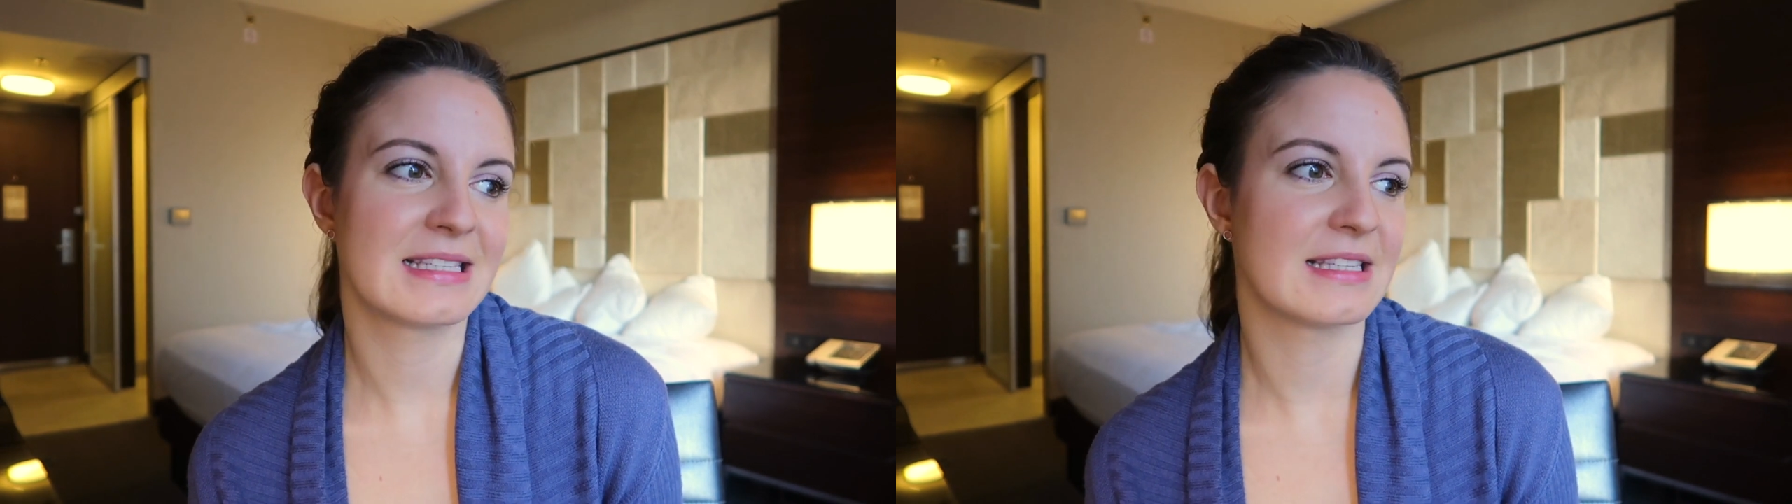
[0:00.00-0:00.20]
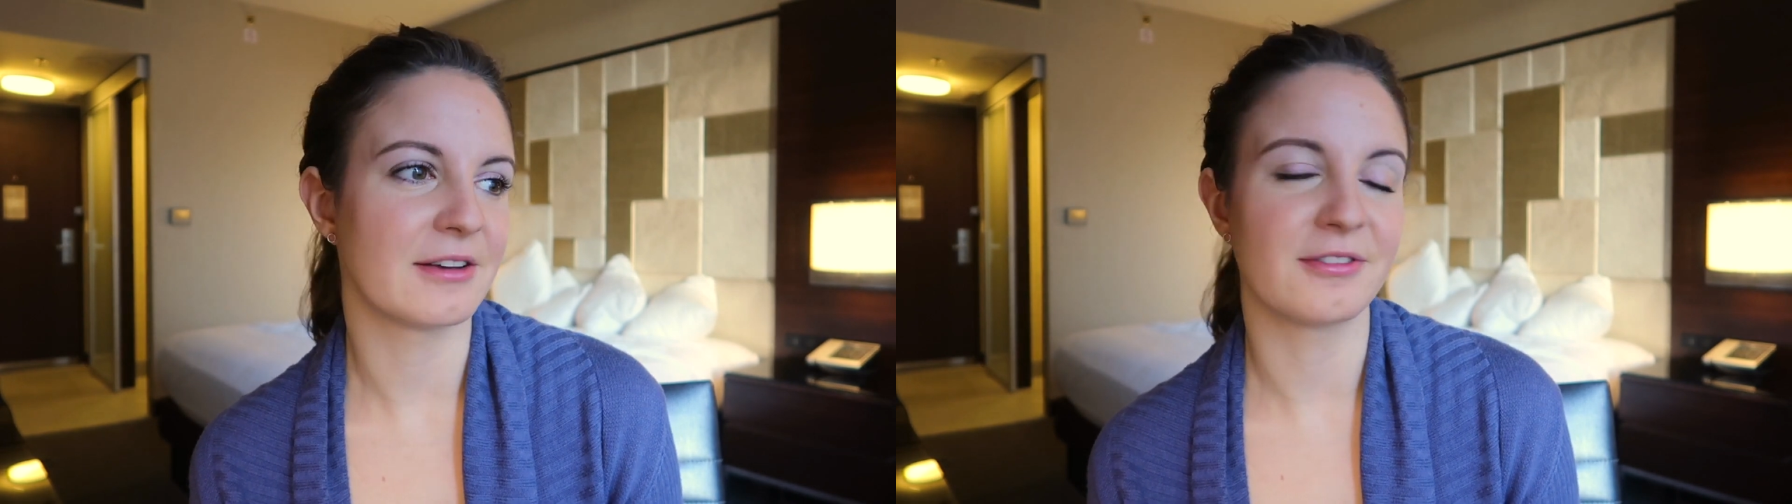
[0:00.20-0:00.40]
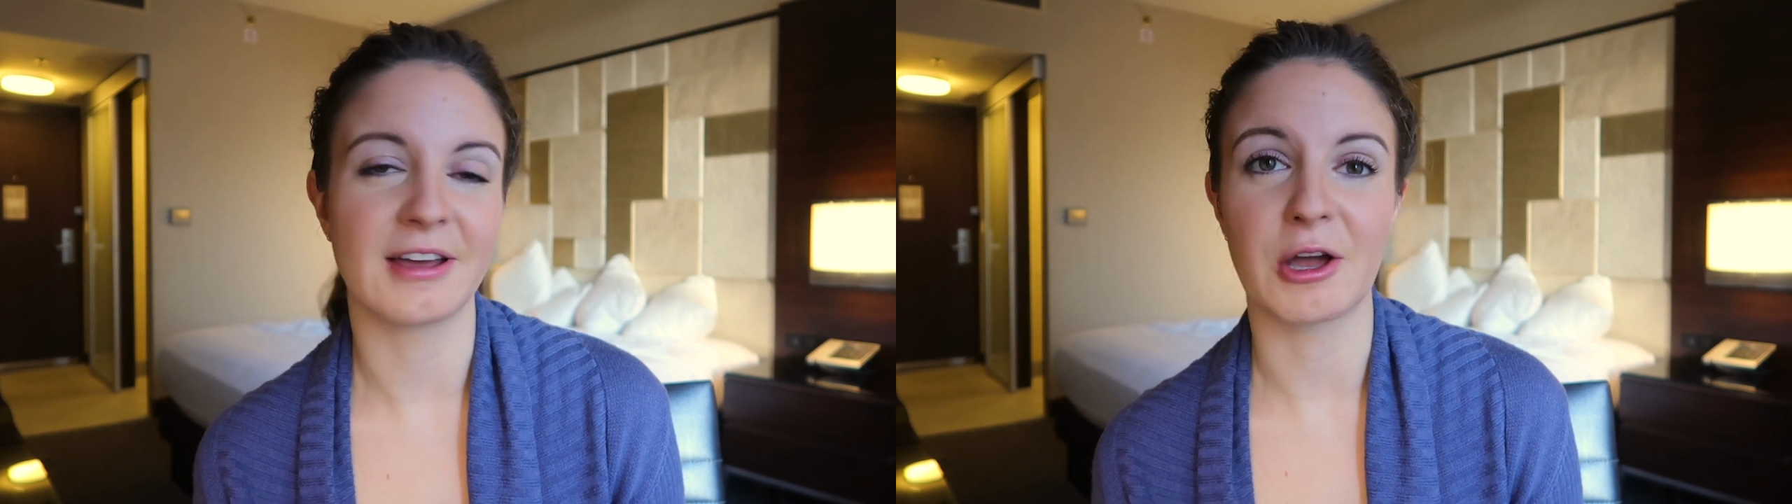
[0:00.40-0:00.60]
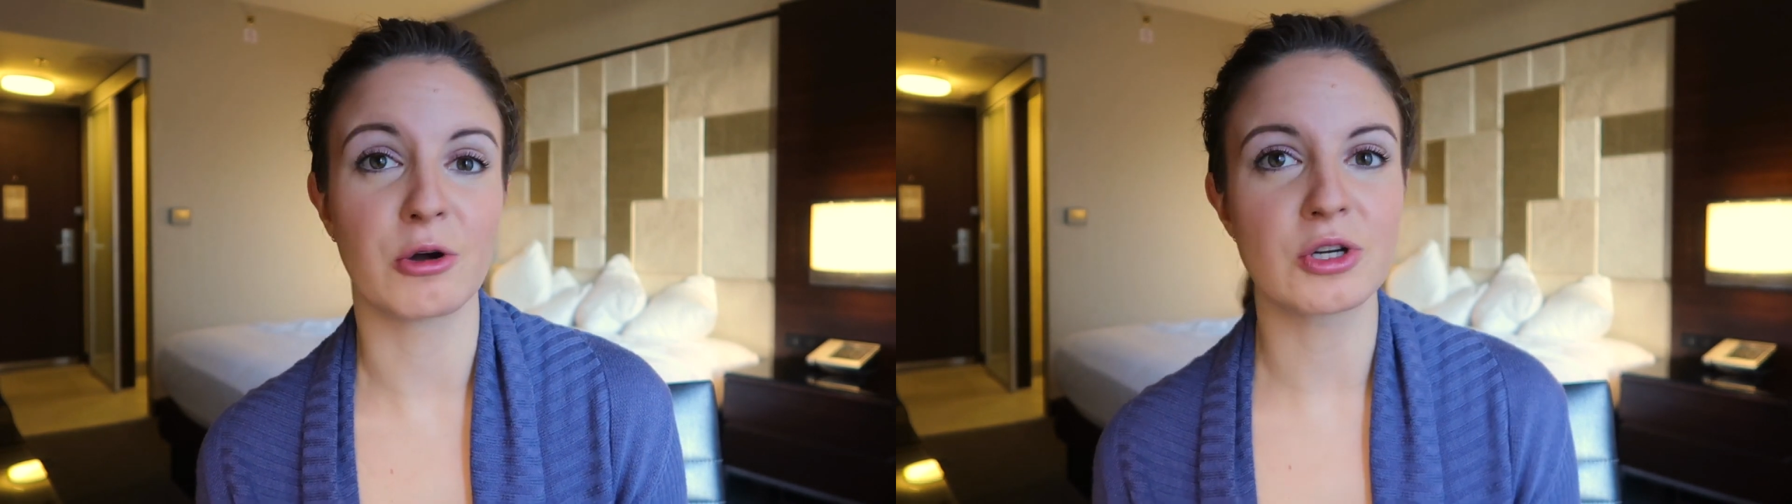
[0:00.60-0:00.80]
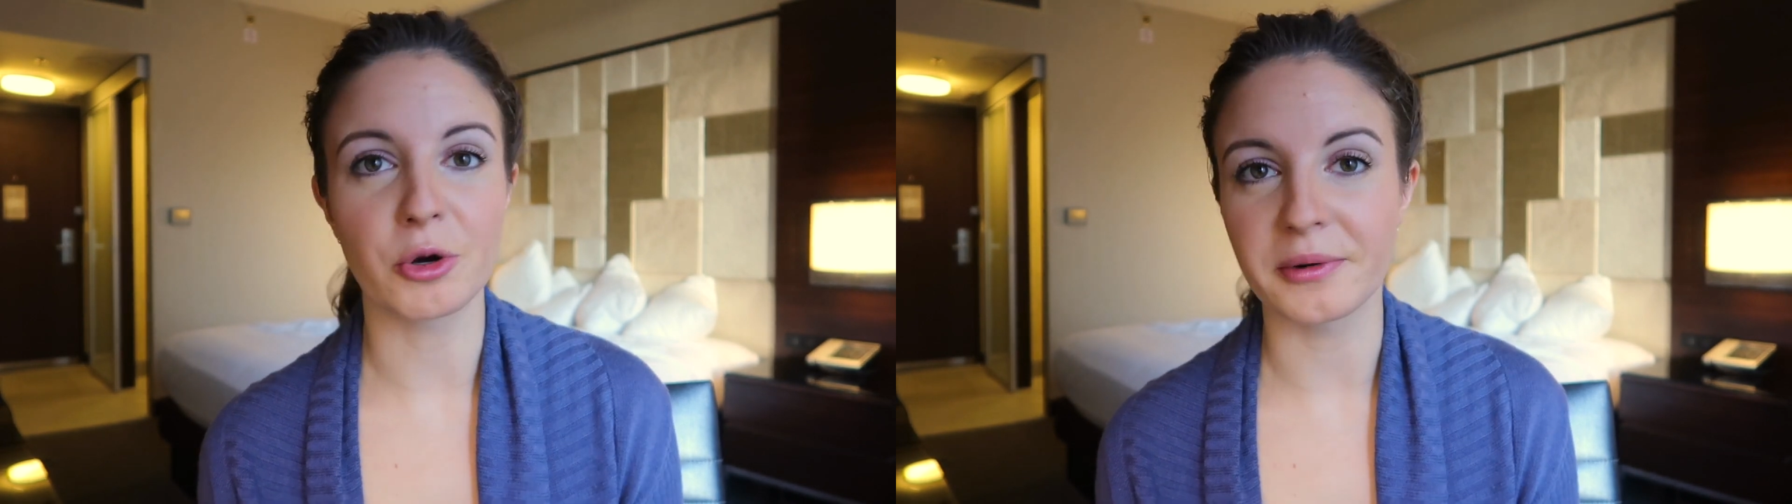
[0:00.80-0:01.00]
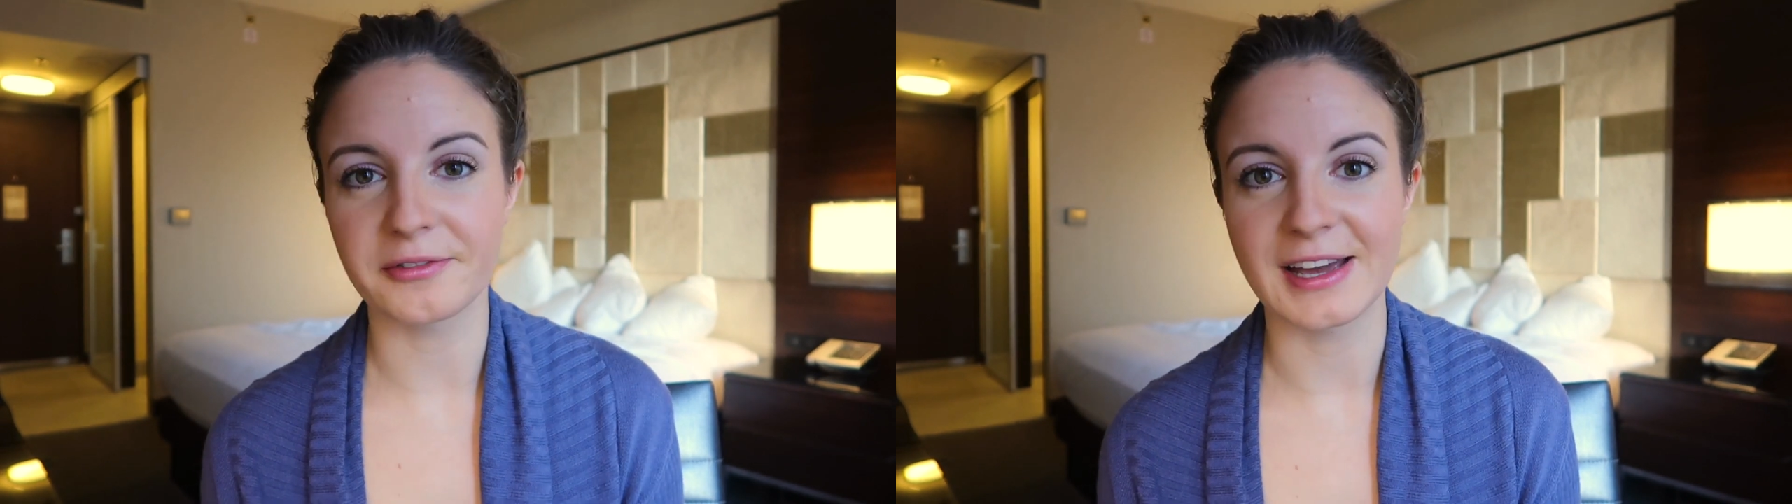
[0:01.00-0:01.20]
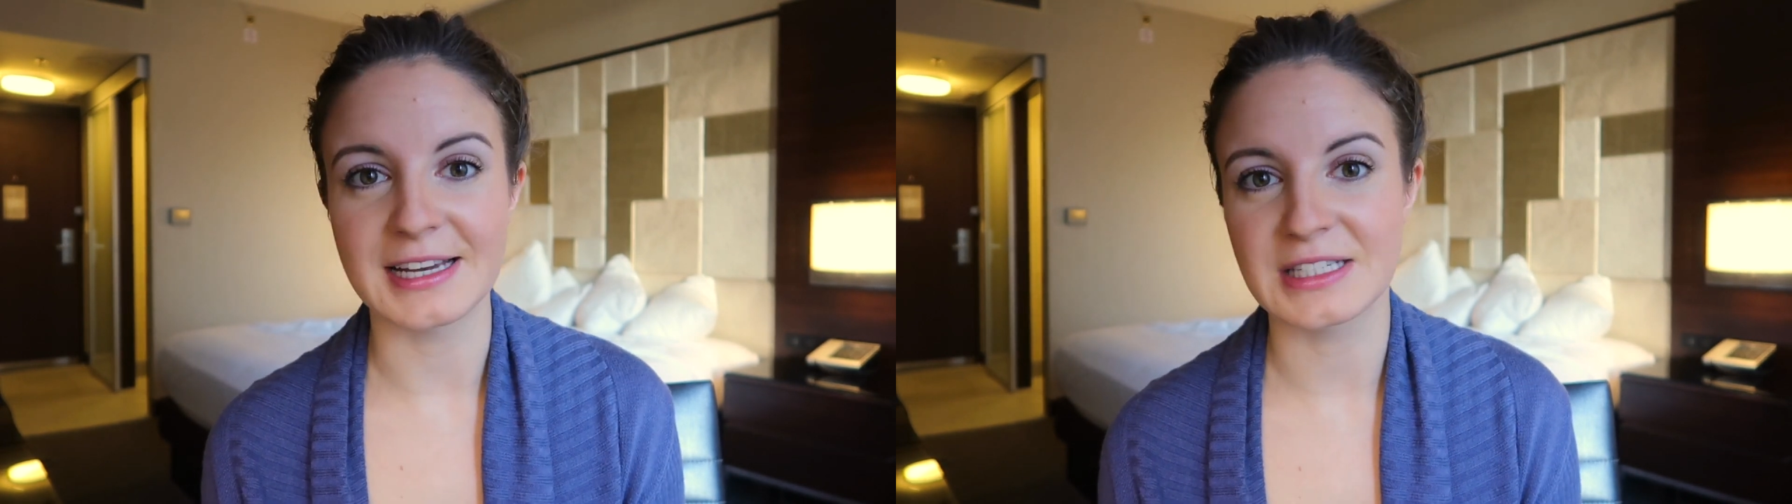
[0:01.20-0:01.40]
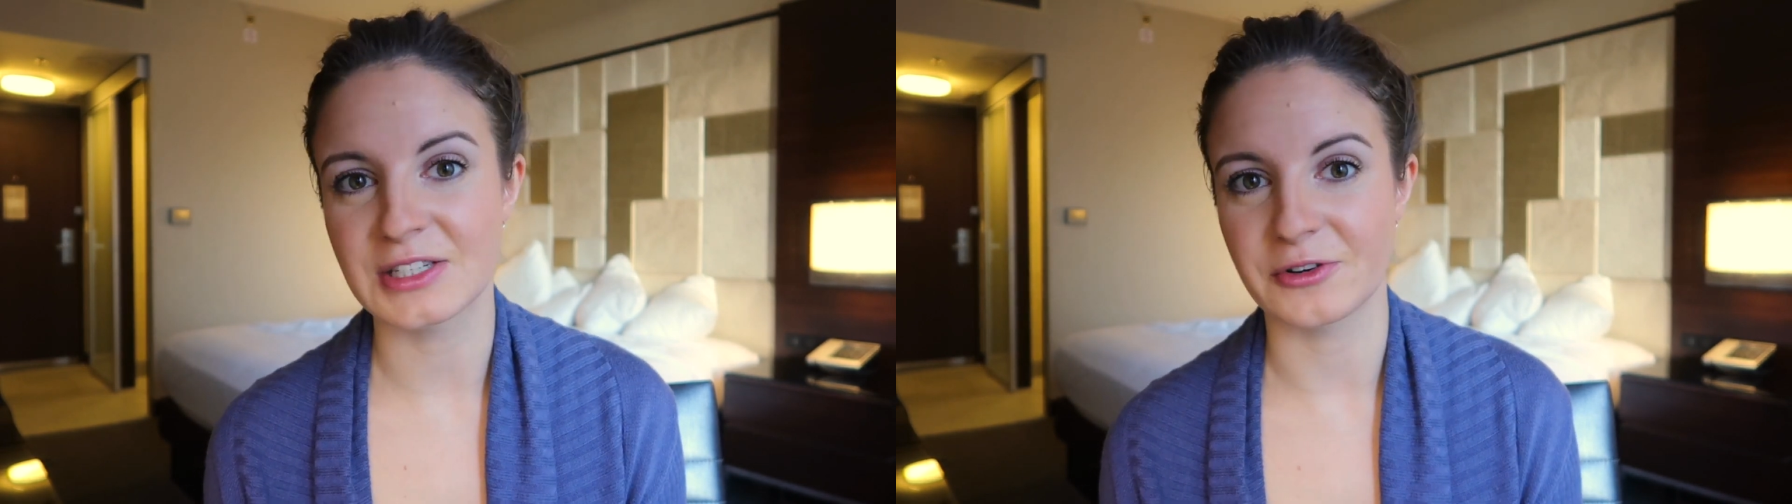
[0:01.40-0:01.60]
stuff like
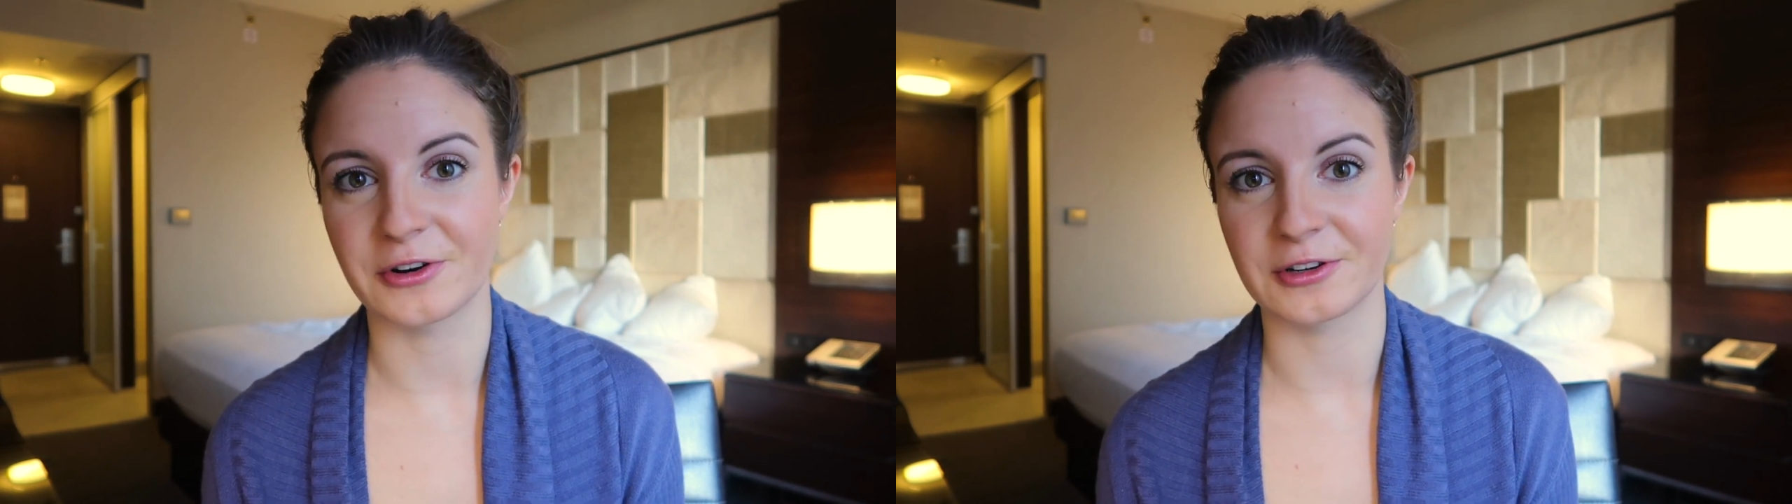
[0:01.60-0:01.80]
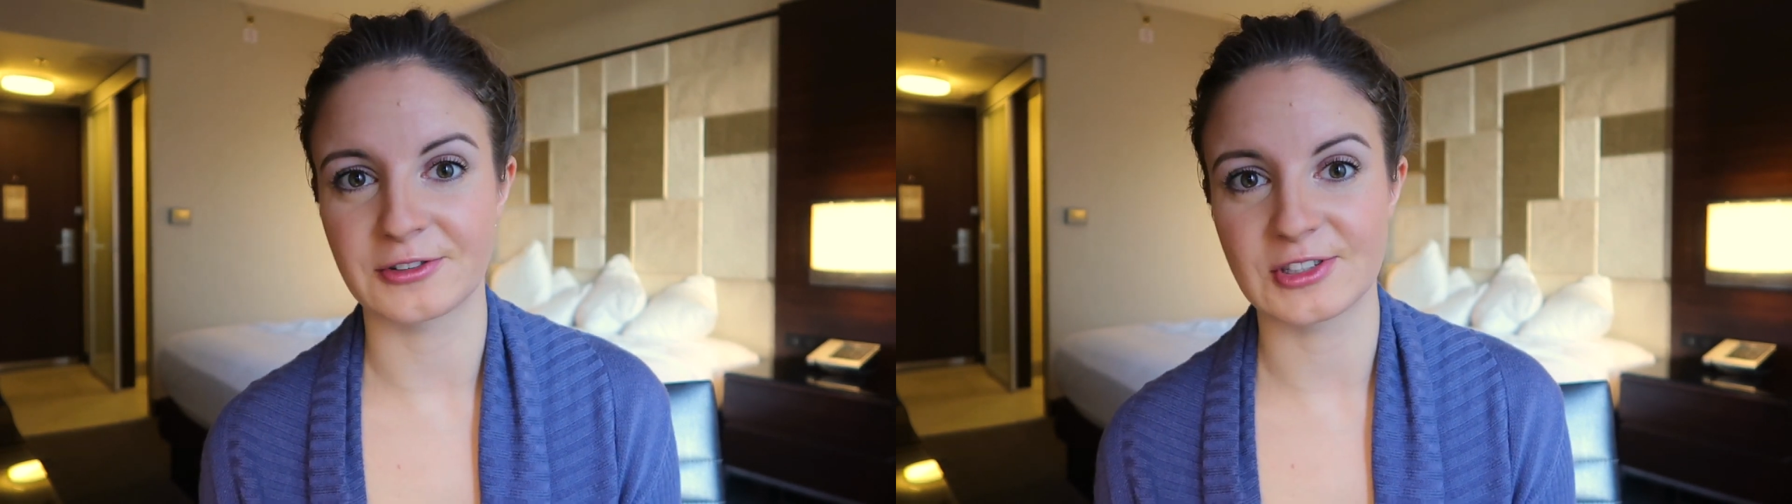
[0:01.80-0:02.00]
Oktoberfest or